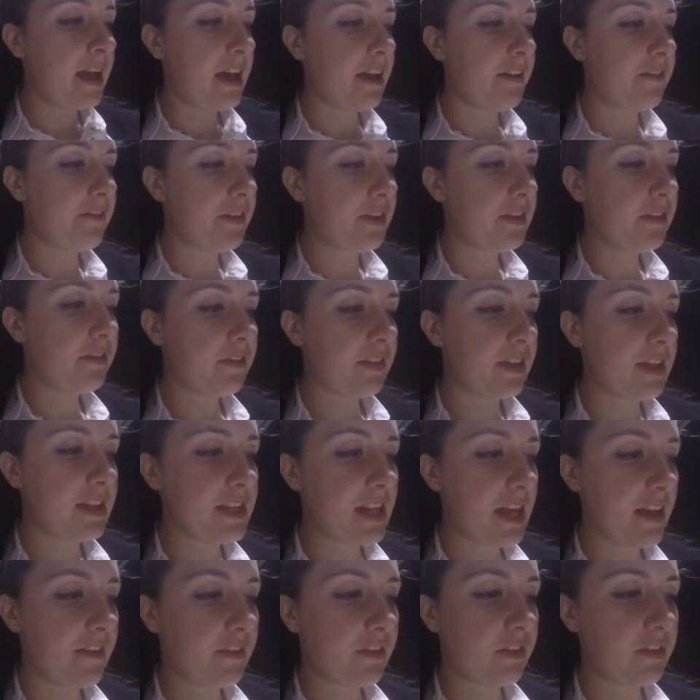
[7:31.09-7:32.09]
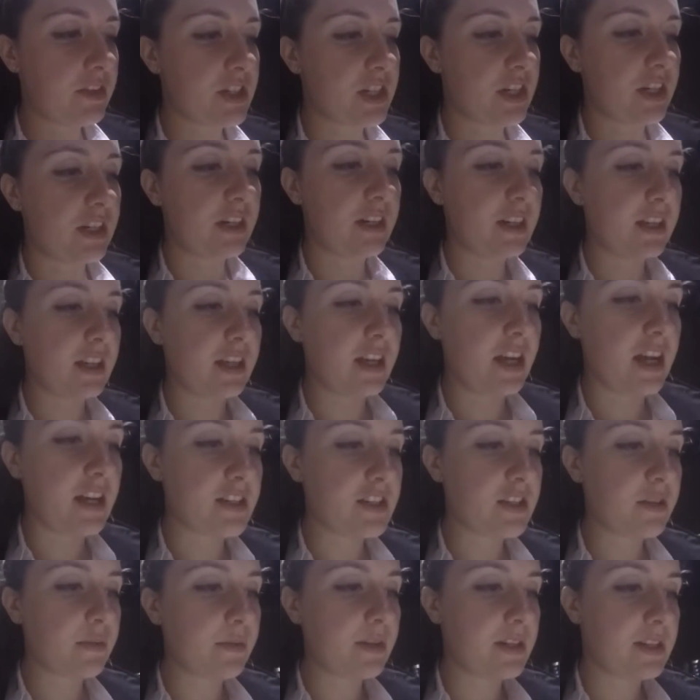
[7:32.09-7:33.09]
A few fleas having returned, the
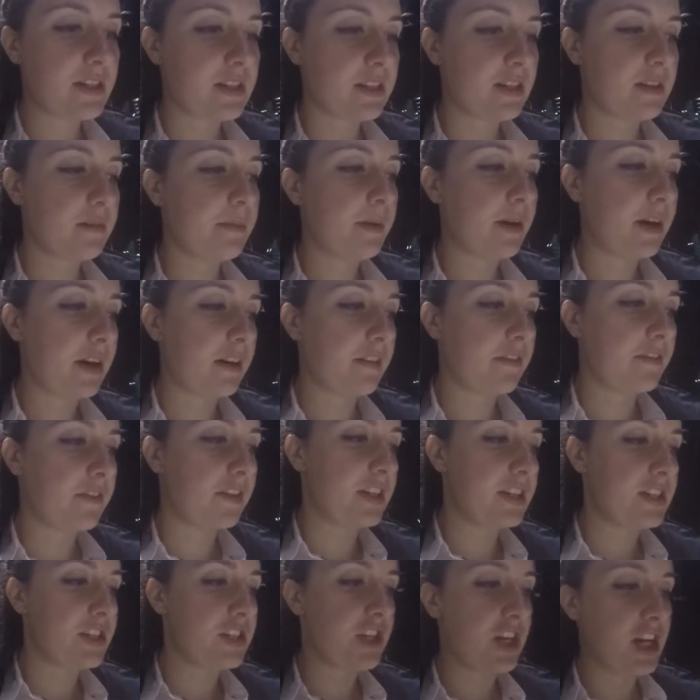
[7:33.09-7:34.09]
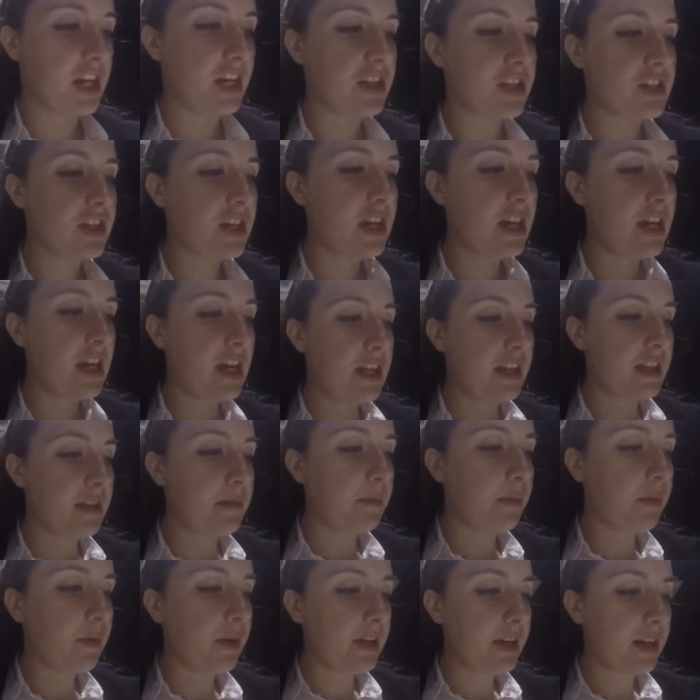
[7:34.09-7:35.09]
consul went to the bar for his change.
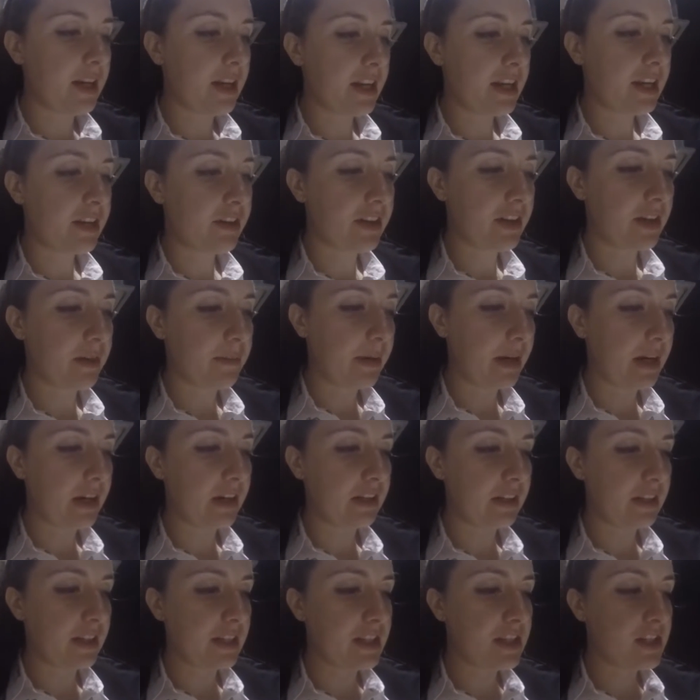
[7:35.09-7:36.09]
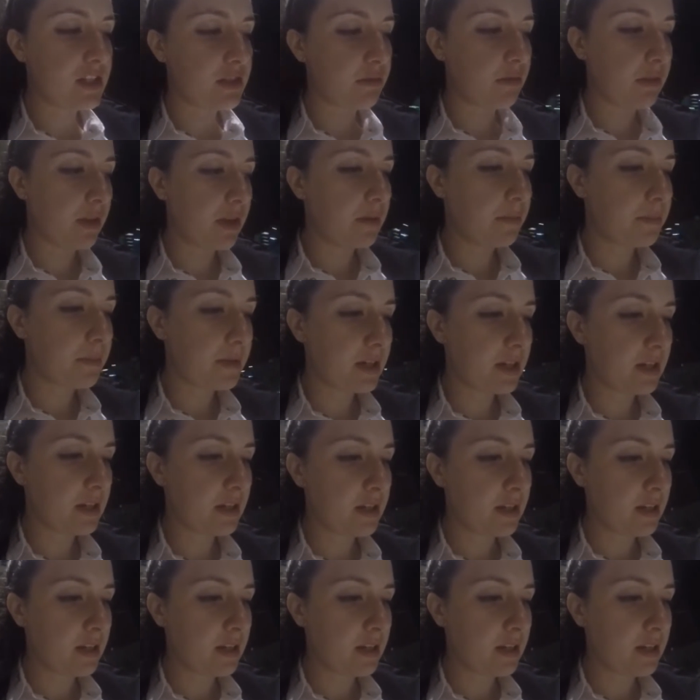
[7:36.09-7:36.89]
The boy, not hearing apparently, sloped,